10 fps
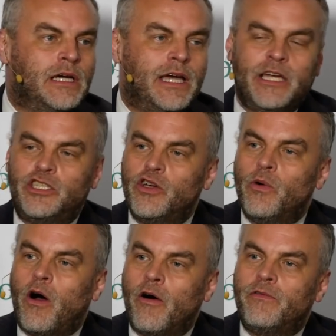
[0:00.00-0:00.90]

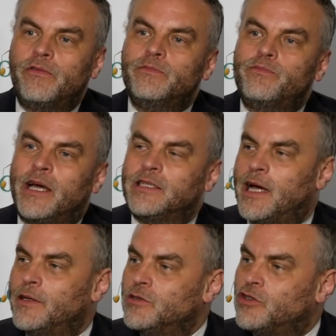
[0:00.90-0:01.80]
issue of
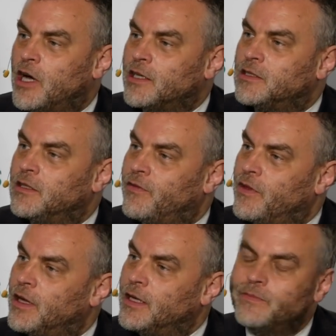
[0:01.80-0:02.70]
breakdown in trust if
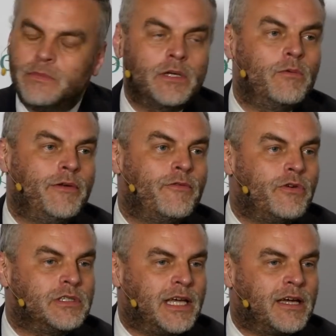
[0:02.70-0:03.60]
they went
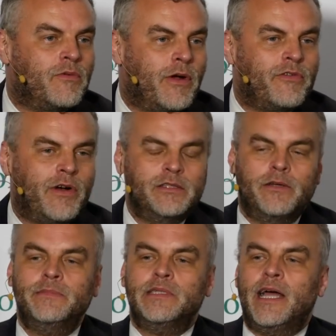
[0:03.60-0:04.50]
for a second
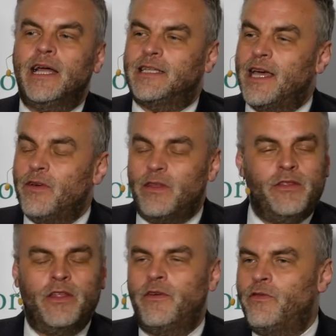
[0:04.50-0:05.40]
referendum. David,
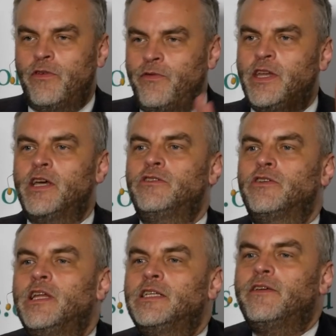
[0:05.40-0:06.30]
and the videos, you
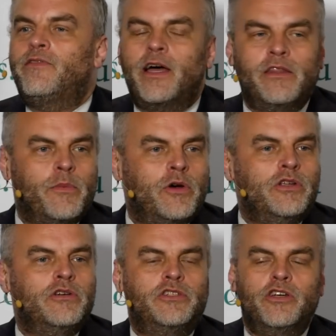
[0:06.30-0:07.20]
can easily find them on
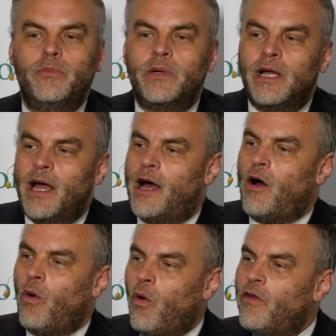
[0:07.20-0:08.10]
YouTube.
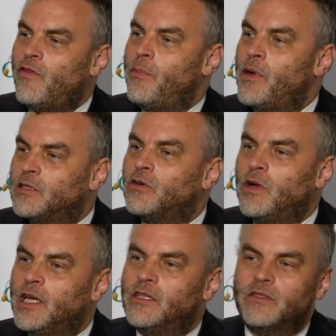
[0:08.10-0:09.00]
All of the political
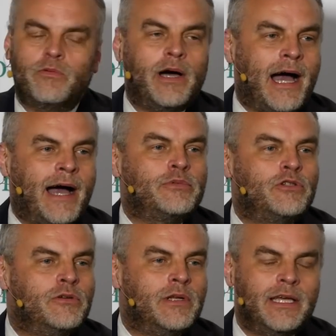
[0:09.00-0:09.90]
leaders were
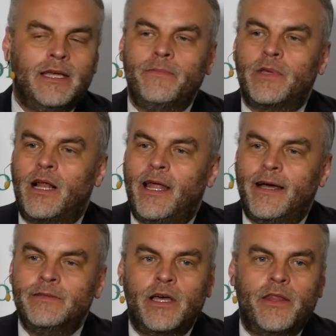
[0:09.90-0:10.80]
absolutely
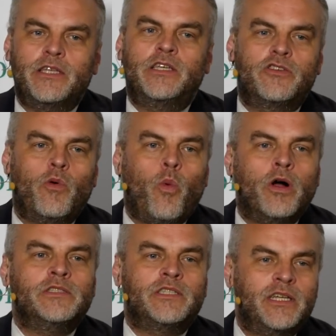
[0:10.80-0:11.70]
clear. This is a
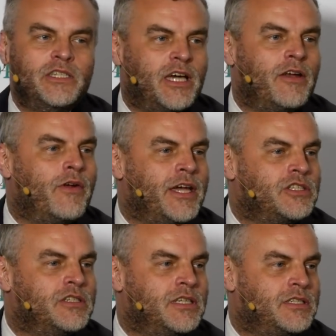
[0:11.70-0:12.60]

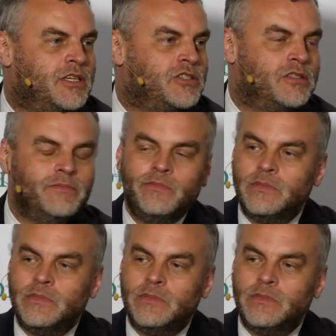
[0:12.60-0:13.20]
once-in-a-generation decision.